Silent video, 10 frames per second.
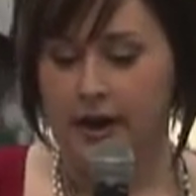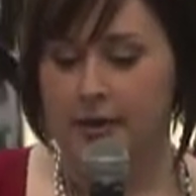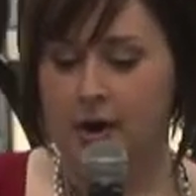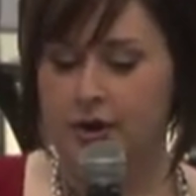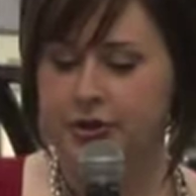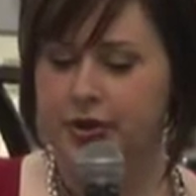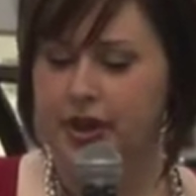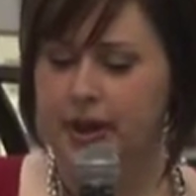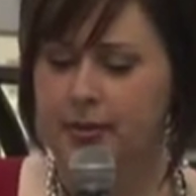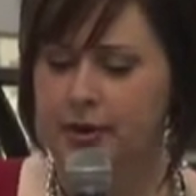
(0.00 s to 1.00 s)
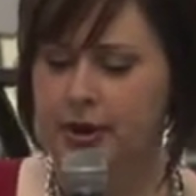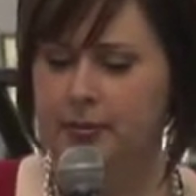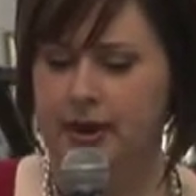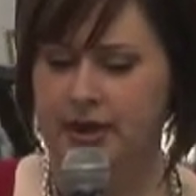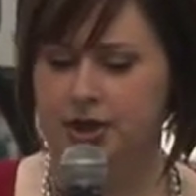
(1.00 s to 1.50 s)
Also think about your
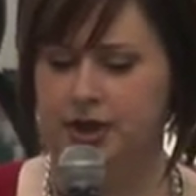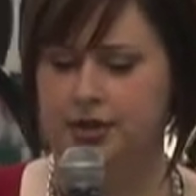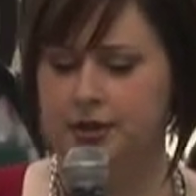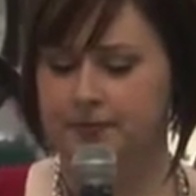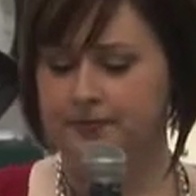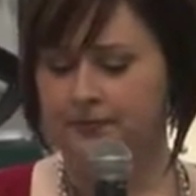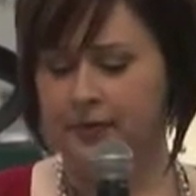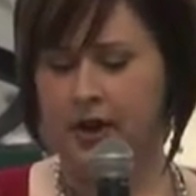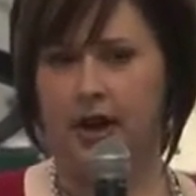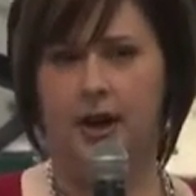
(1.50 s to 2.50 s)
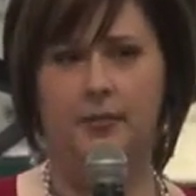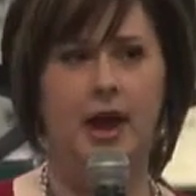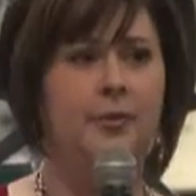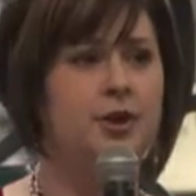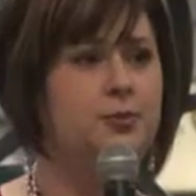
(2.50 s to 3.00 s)
budget.
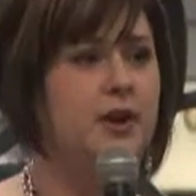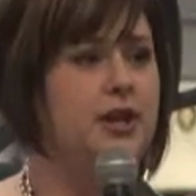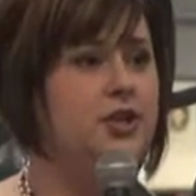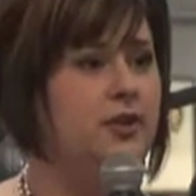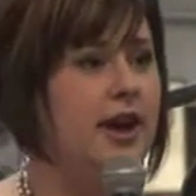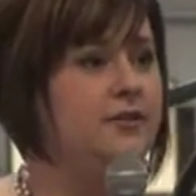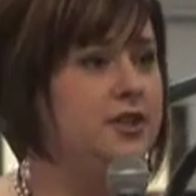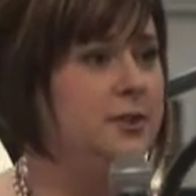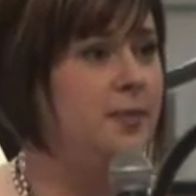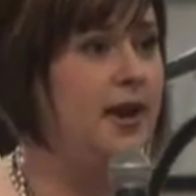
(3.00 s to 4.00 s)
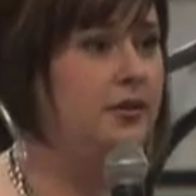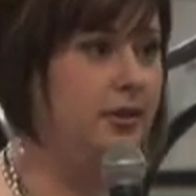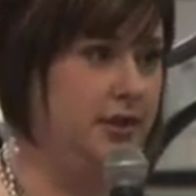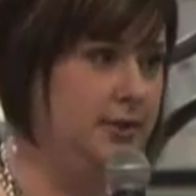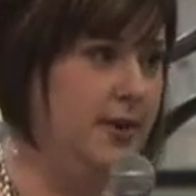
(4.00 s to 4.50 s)
How much money do you have to spend
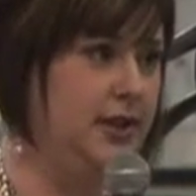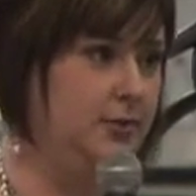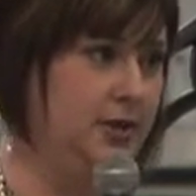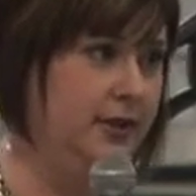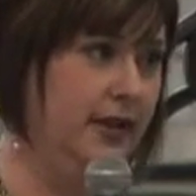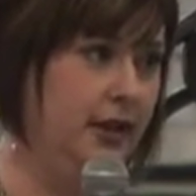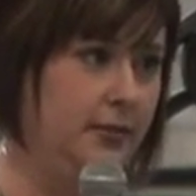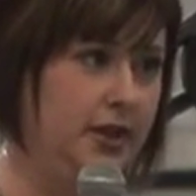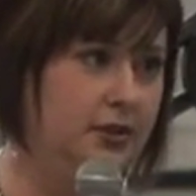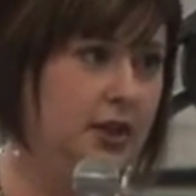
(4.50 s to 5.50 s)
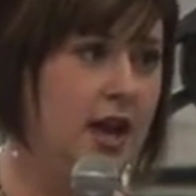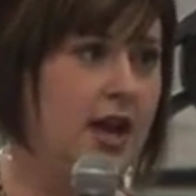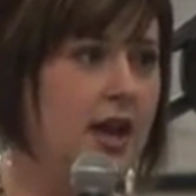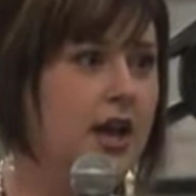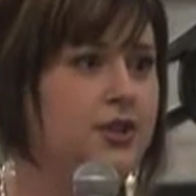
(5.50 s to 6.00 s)
on this basement development?
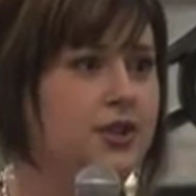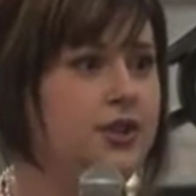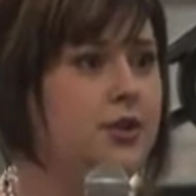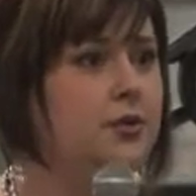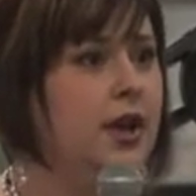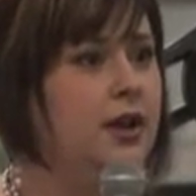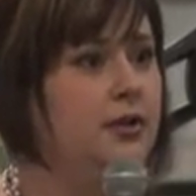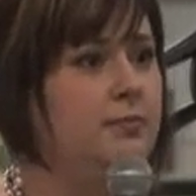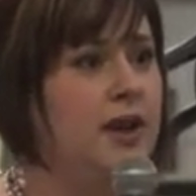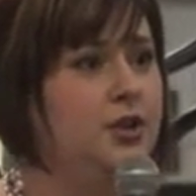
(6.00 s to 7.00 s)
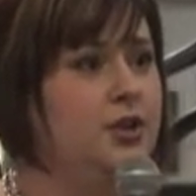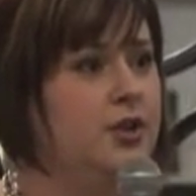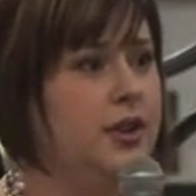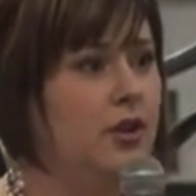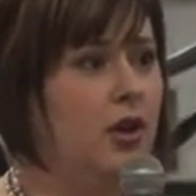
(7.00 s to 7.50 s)
And just, you know, and make
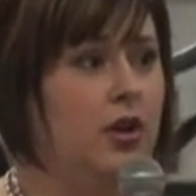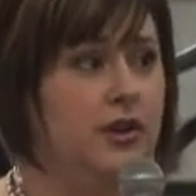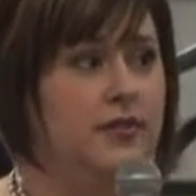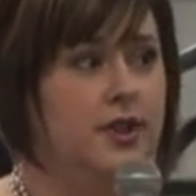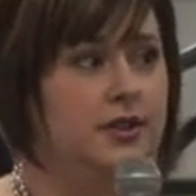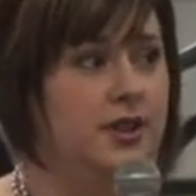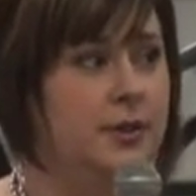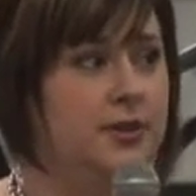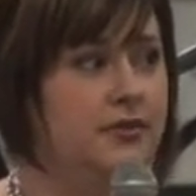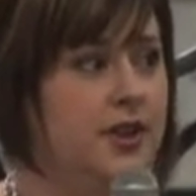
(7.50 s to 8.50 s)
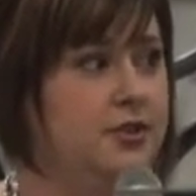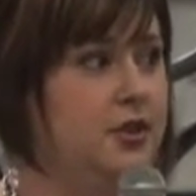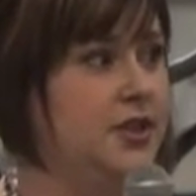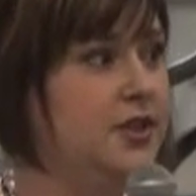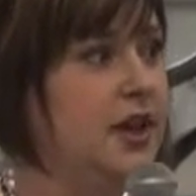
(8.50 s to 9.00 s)
sure that all of these types of things are
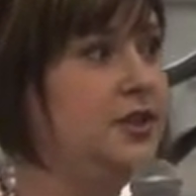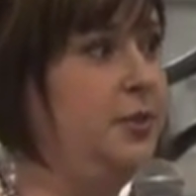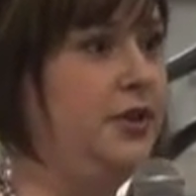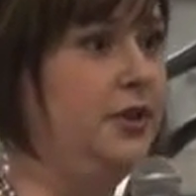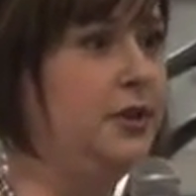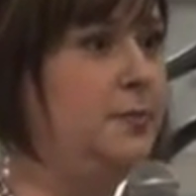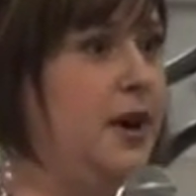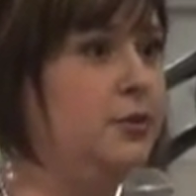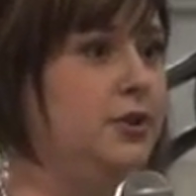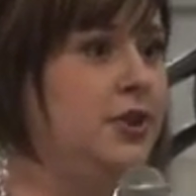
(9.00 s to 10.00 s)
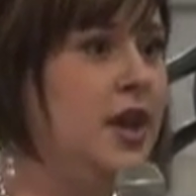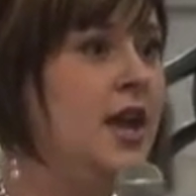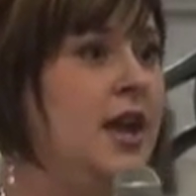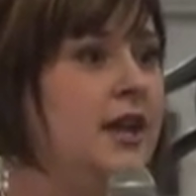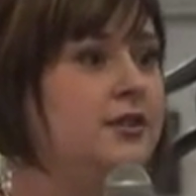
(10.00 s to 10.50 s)
discussed with your spouse,
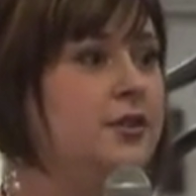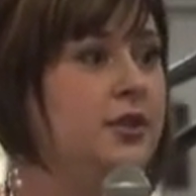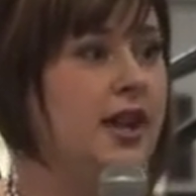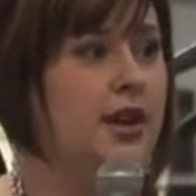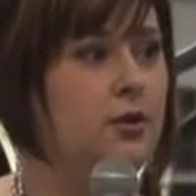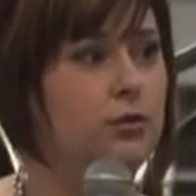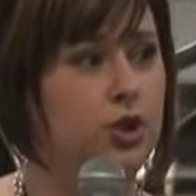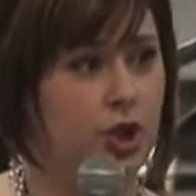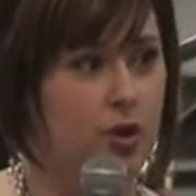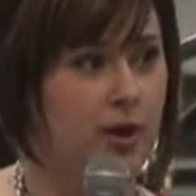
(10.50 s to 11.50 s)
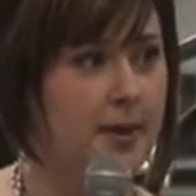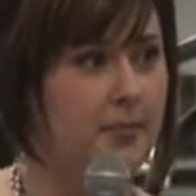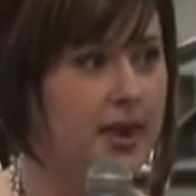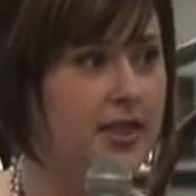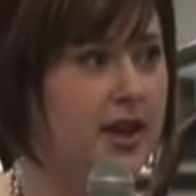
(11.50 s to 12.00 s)
so that I don't show
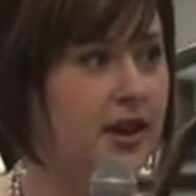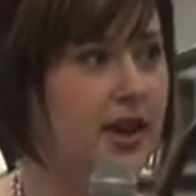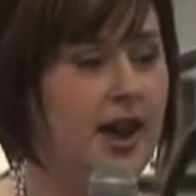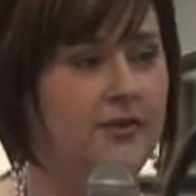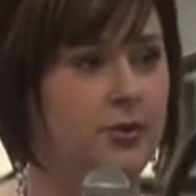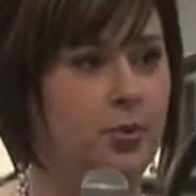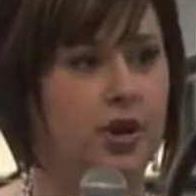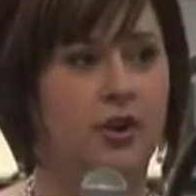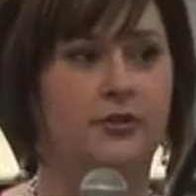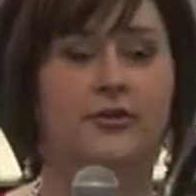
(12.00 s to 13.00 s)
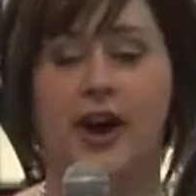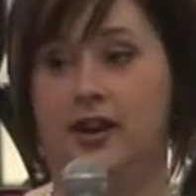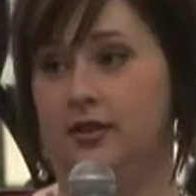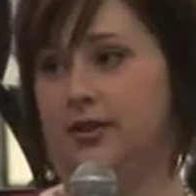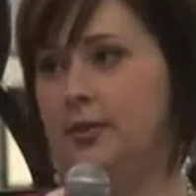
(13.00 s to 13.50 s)
up and then I have to put out
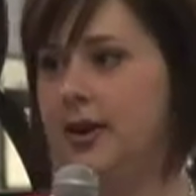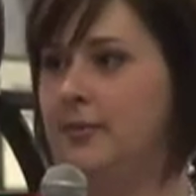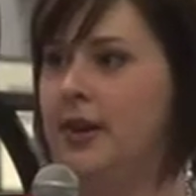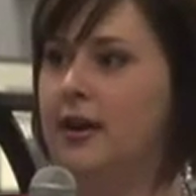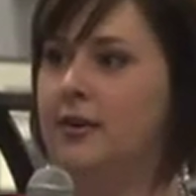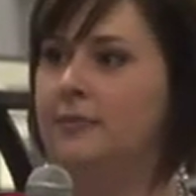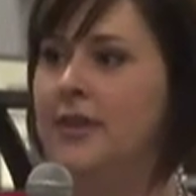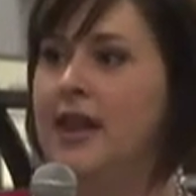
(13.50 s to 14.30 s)
fires when I'm there.